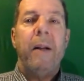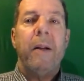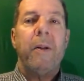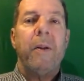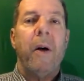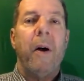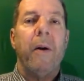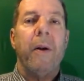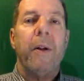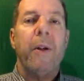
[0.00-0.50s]

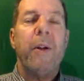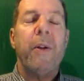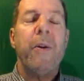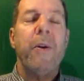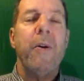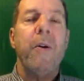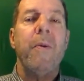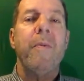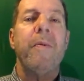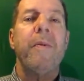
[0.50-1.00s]
It's on his
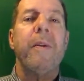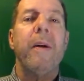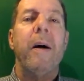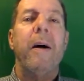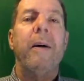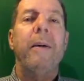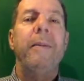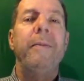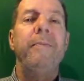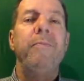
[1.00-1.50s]

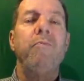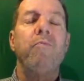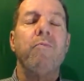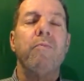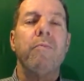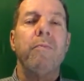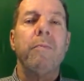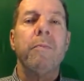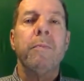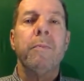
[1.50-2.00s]
tombstone.
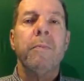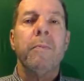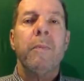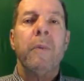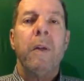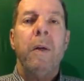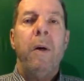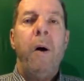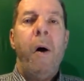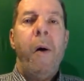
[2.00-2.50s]

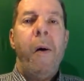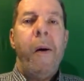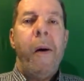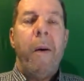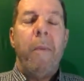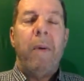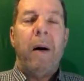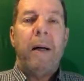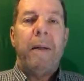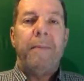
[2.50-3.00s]

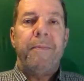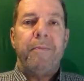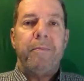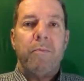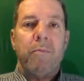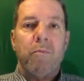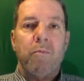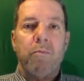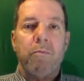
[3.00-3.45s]
But